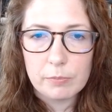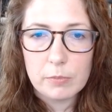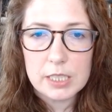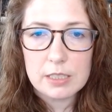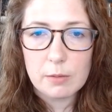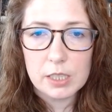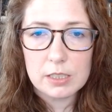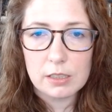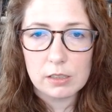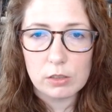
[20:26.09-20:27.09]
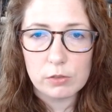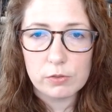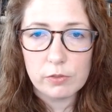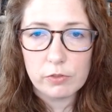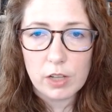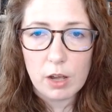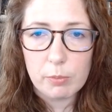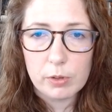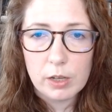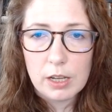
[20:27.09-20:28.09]
My stomach did a little
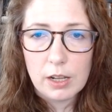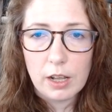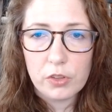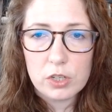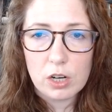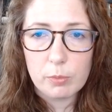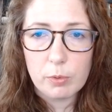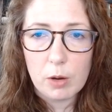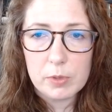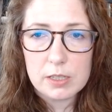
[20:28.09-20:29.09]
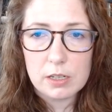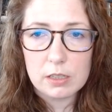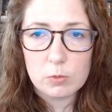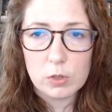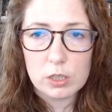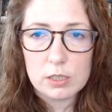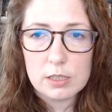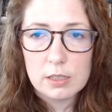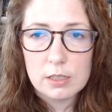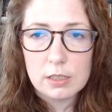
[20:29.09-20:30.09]
flip-flop at the dark promise in his words.